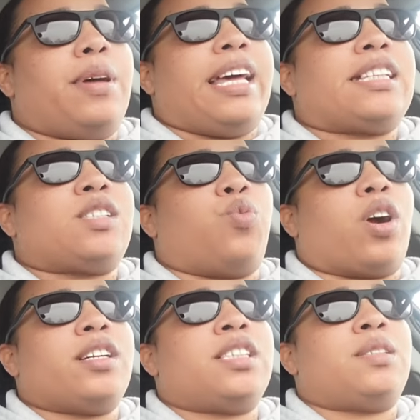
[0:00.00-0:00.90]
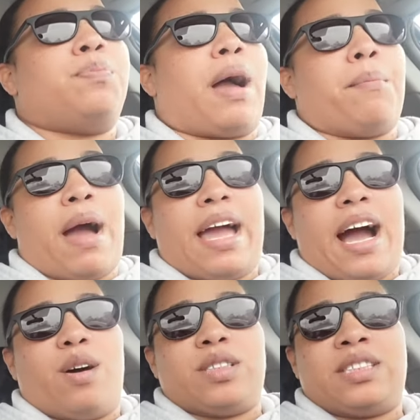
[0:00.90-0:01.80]
it's worse by my
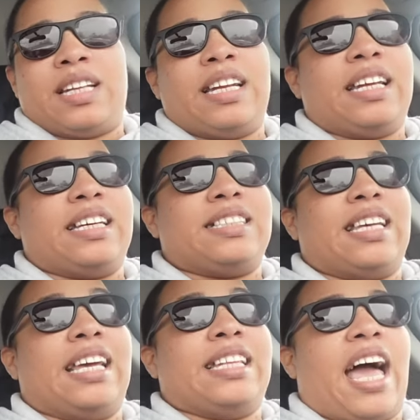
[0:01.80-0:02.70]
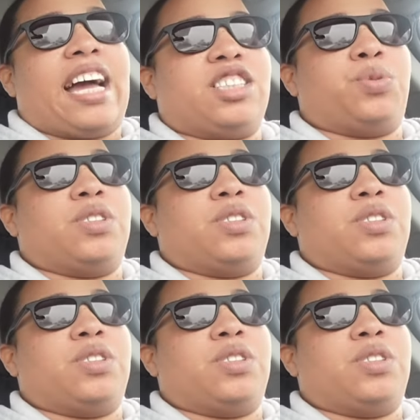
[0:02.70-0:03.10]
house than it is in the actual